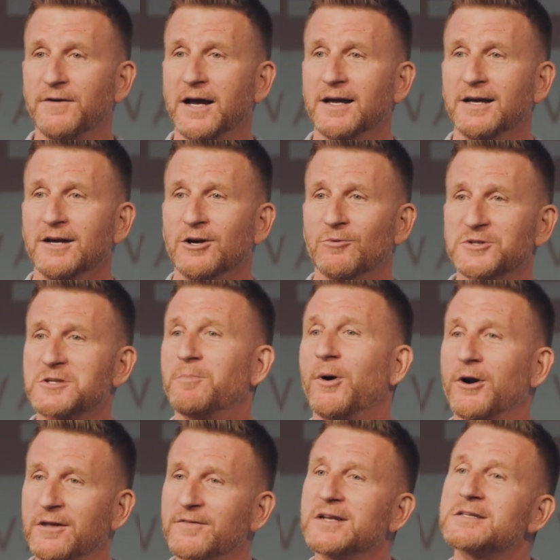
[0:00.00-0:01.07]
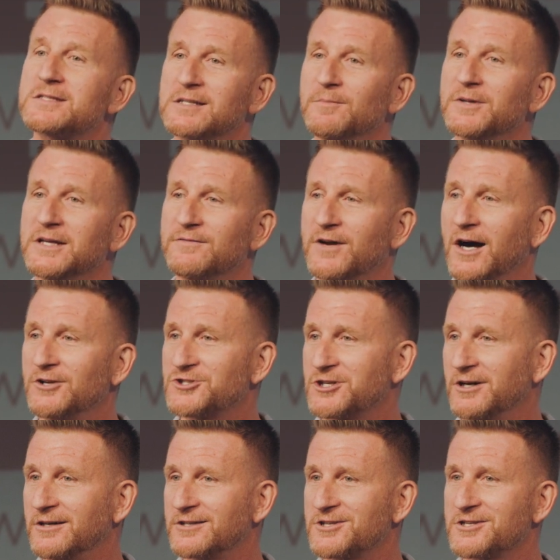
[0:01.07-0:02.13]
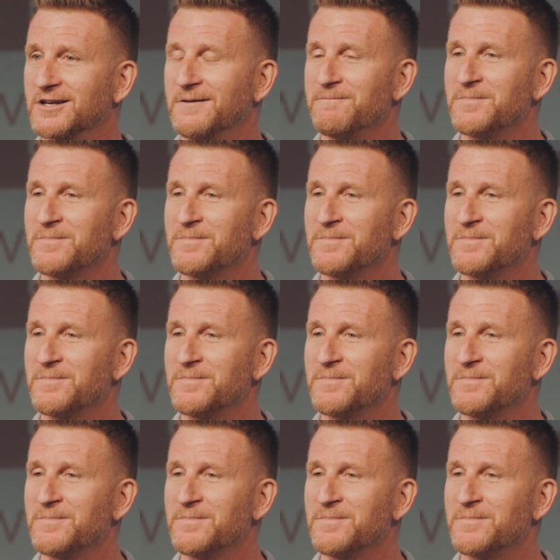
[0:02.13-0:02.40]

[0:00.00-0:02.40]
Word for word: I was a part of an Assembly of God church.